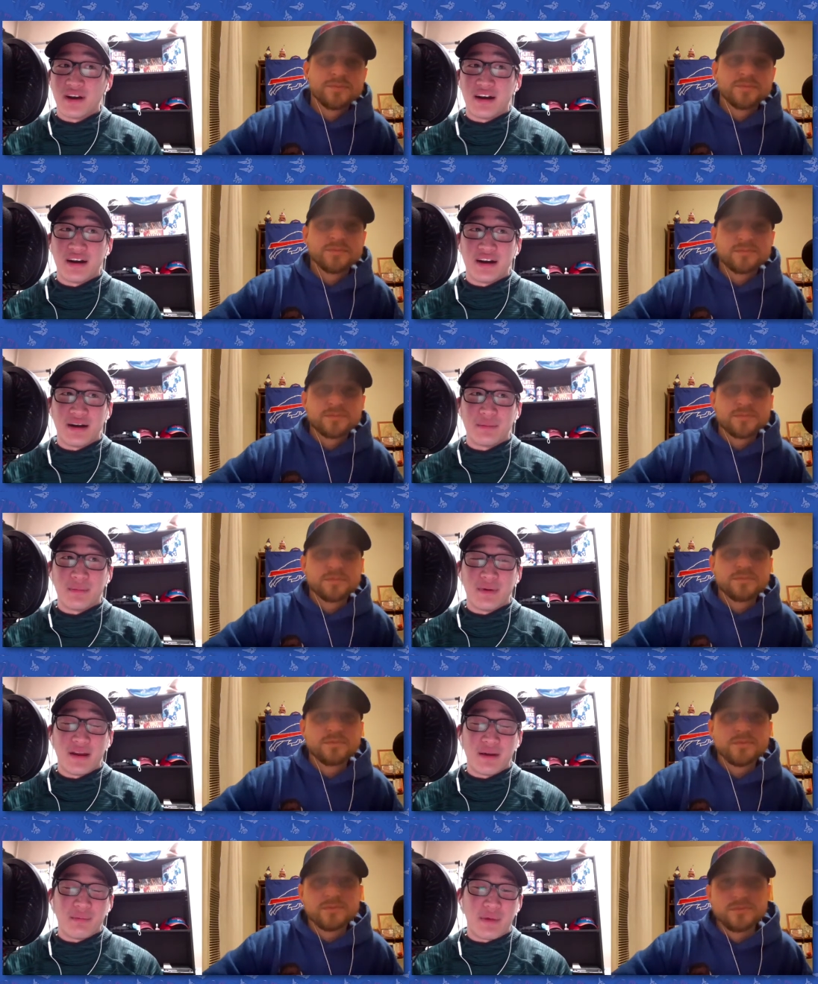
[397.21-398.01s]

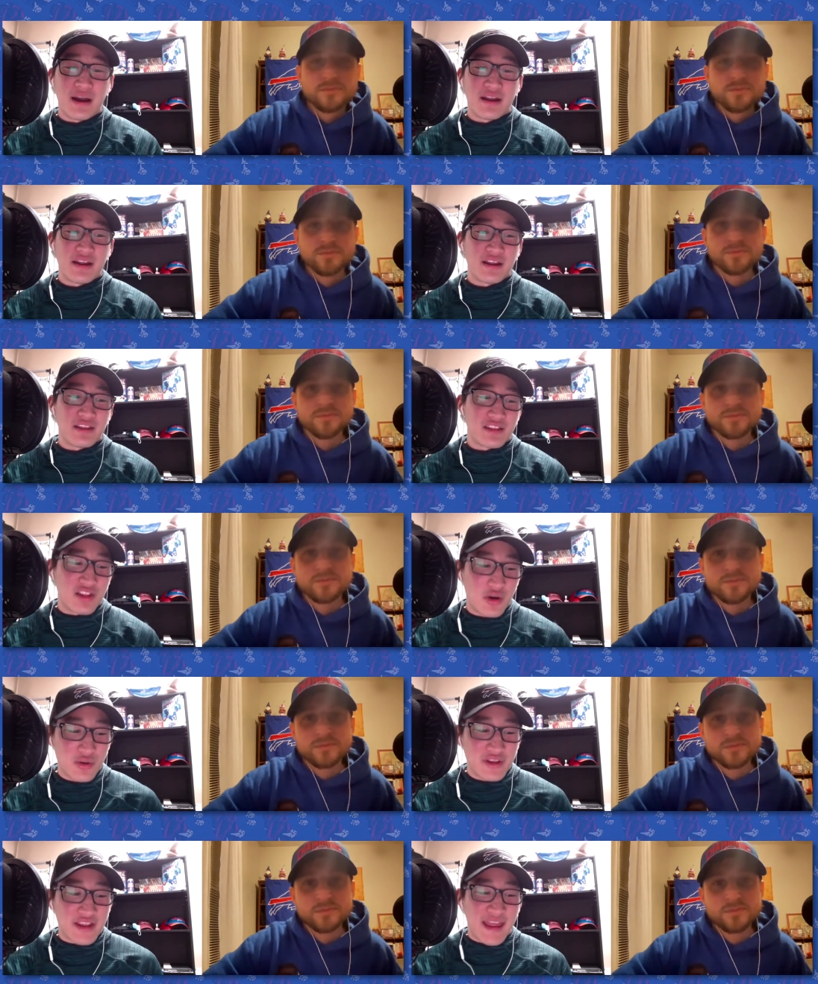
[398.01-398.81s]
Speaker 1: The
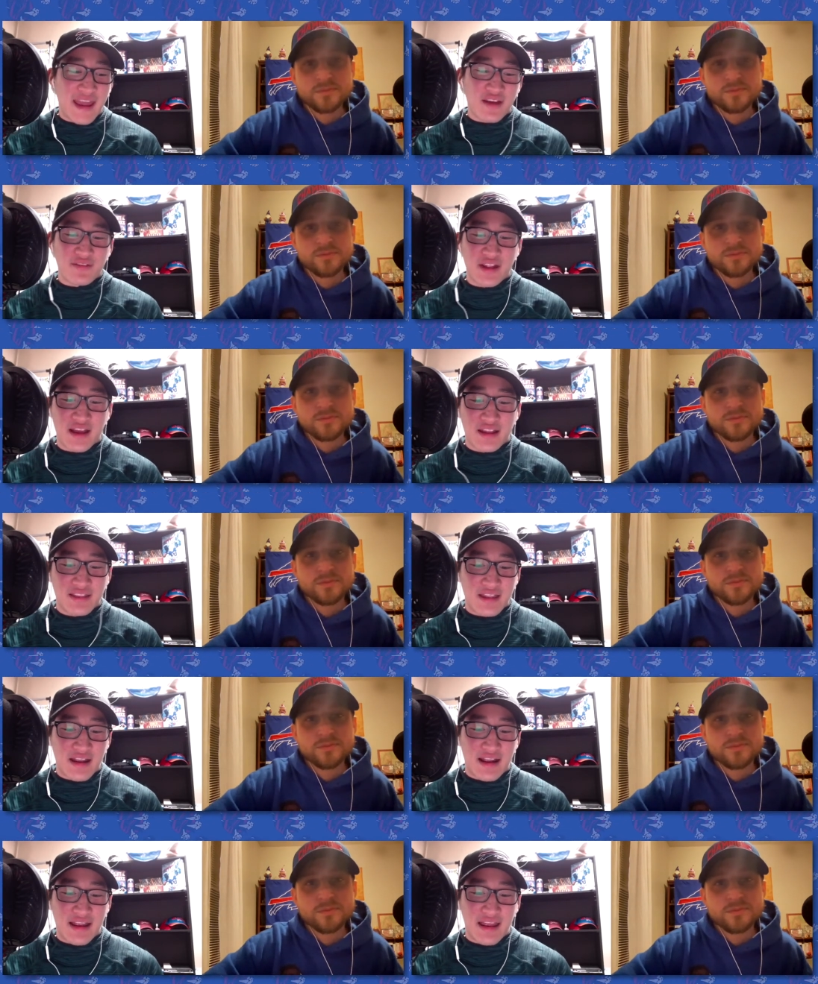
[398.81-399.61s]
only caveat
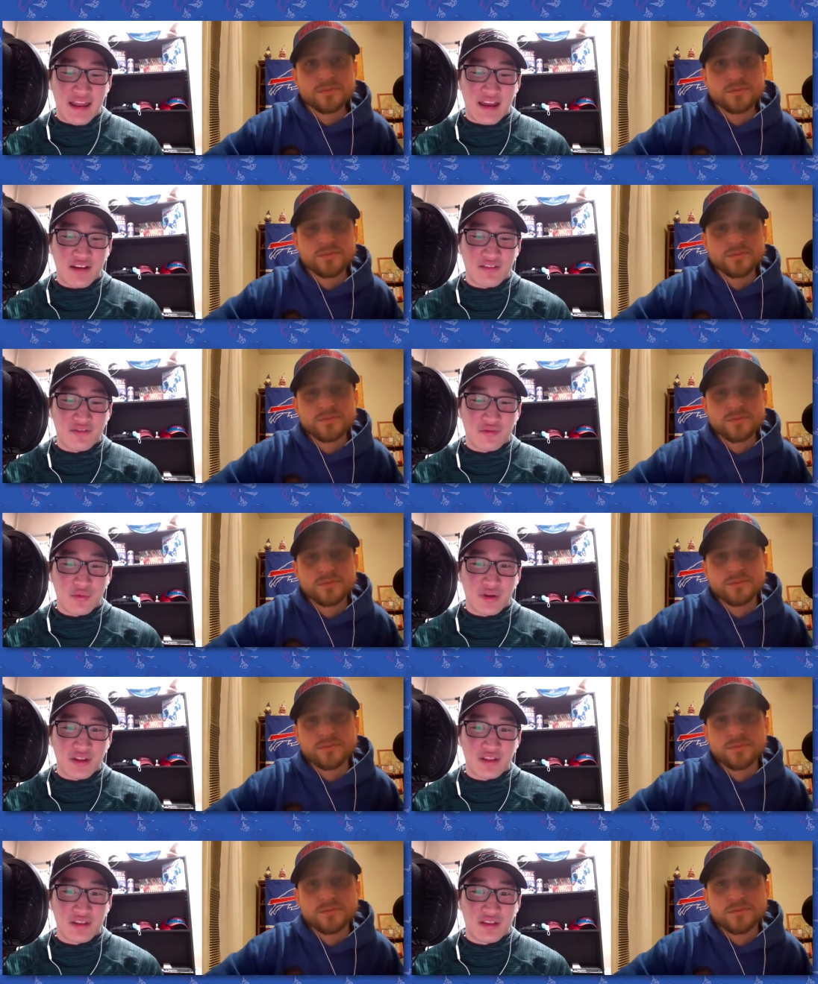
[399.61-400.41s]
that I have
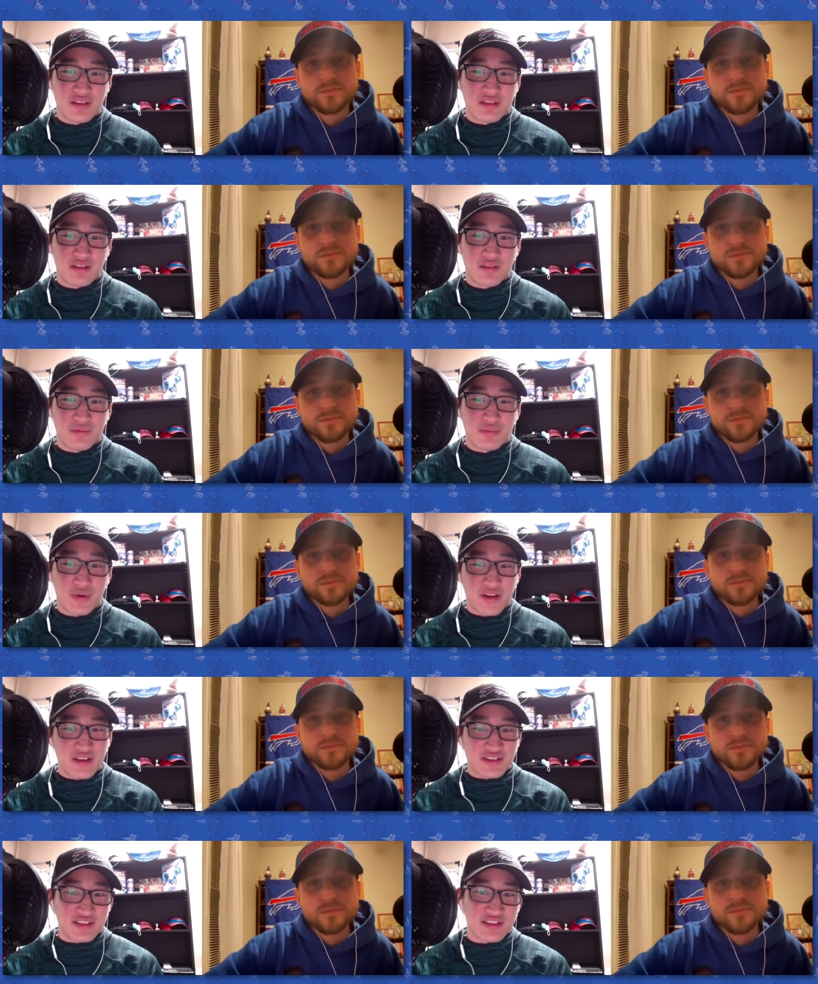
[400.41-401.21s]
with
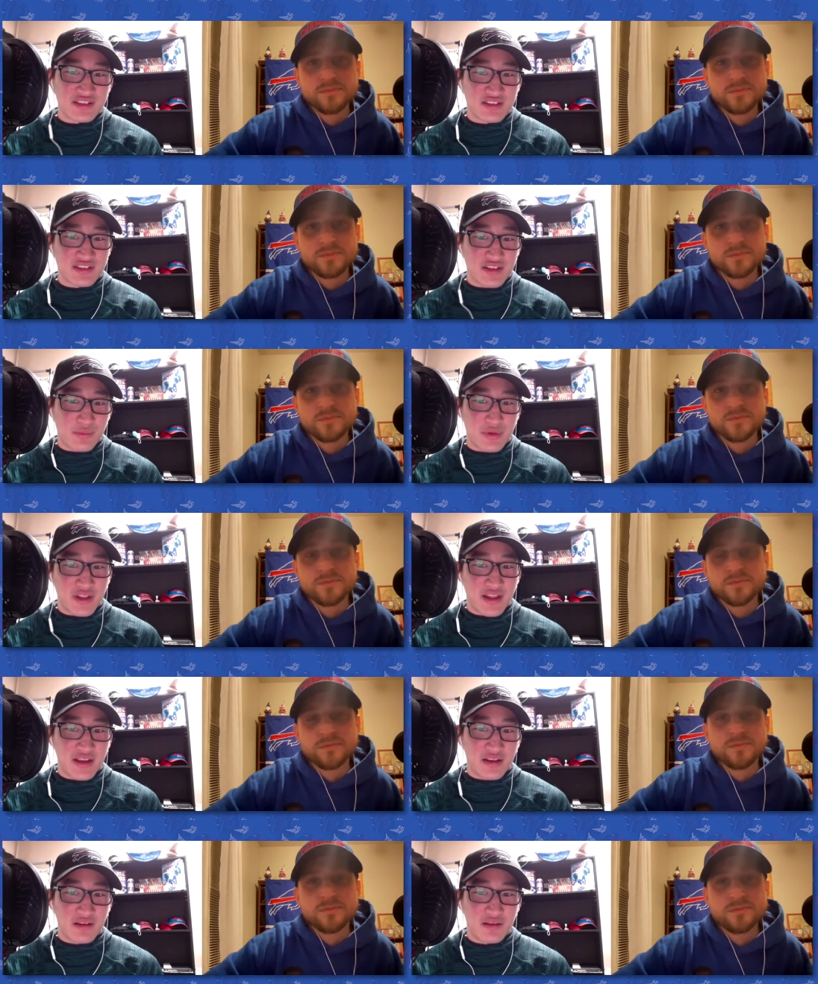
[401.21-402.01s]
bringing someone
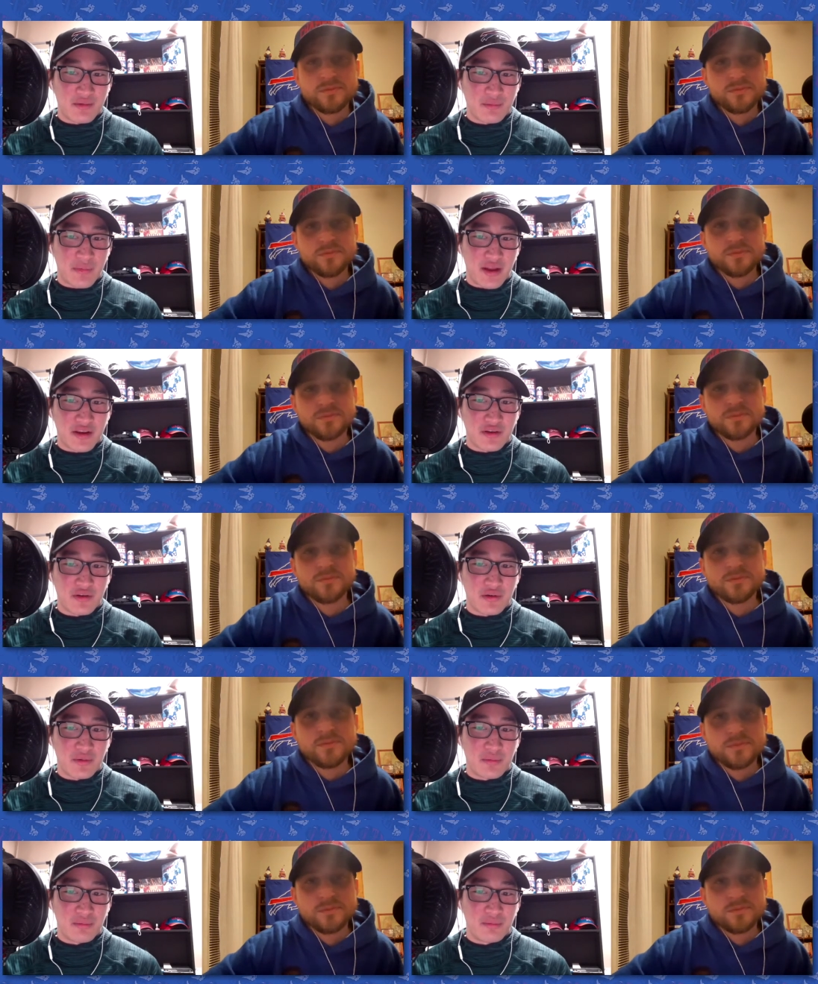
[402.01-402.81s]
like
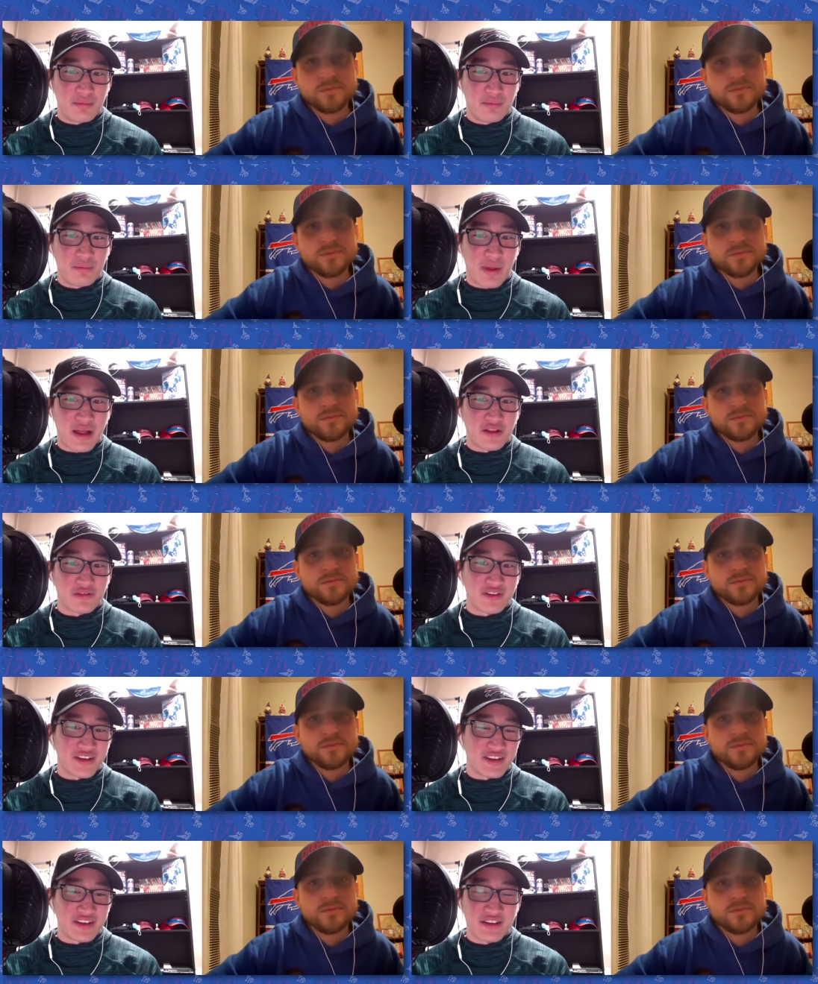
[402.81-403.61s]
Michael
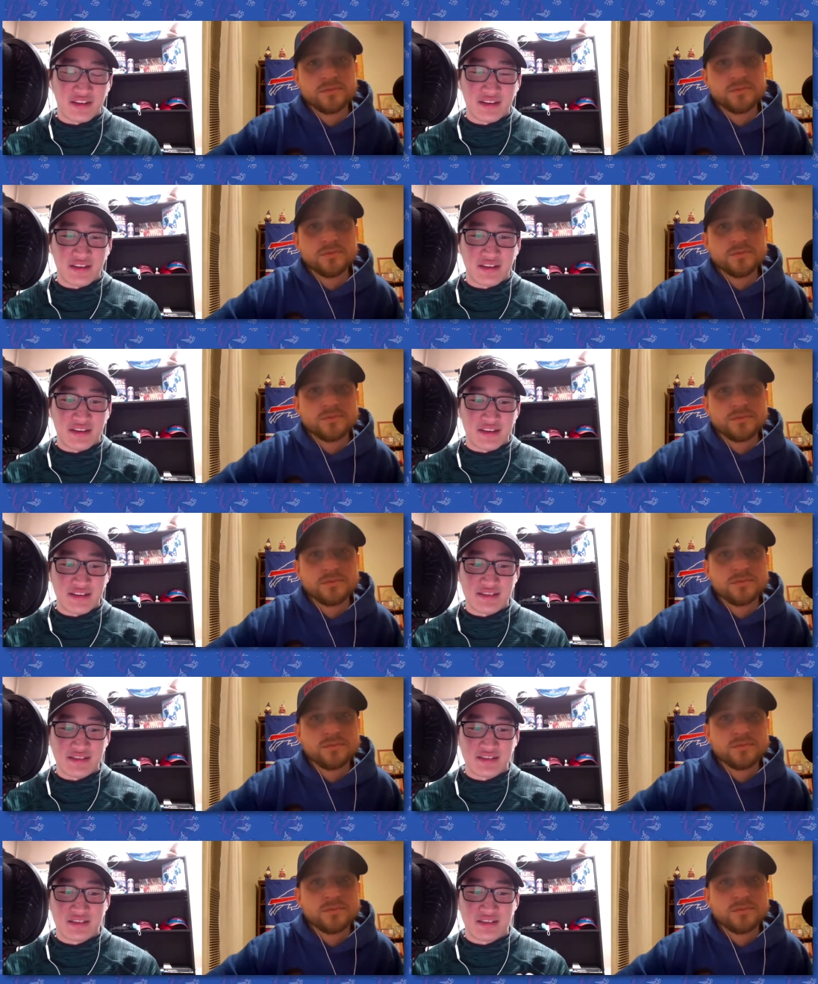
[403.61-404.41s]
Pelleridi in
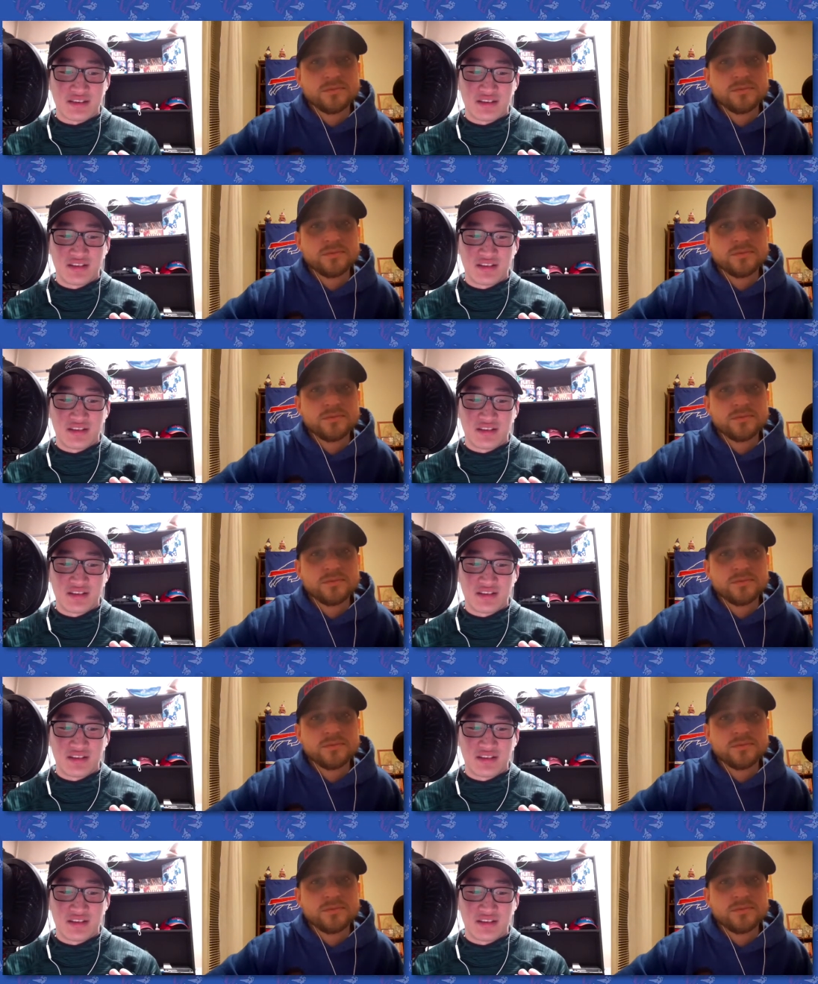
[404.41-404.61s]
is